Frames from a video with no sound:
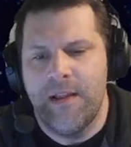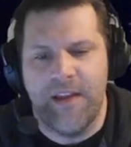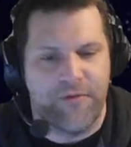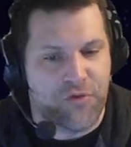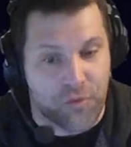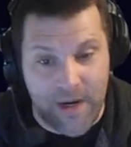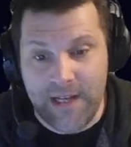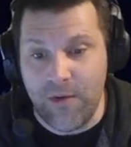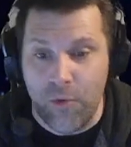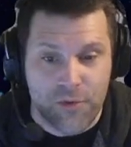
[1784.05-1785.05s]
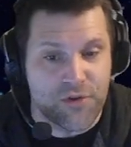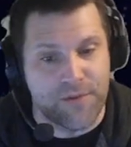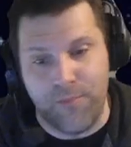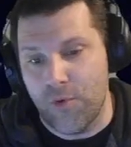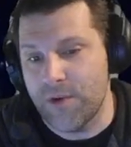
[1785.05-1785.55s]
They have great order
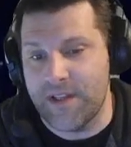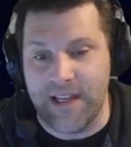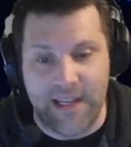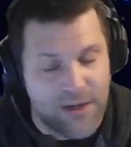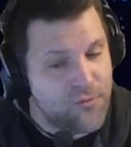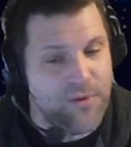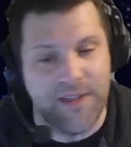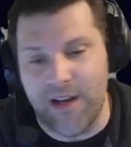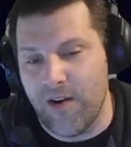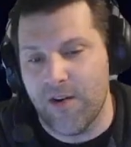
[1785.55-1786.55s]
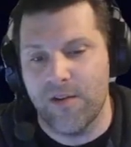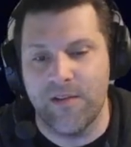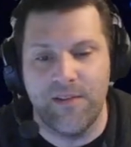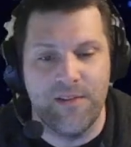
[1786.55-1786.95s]
support. They hit really hard.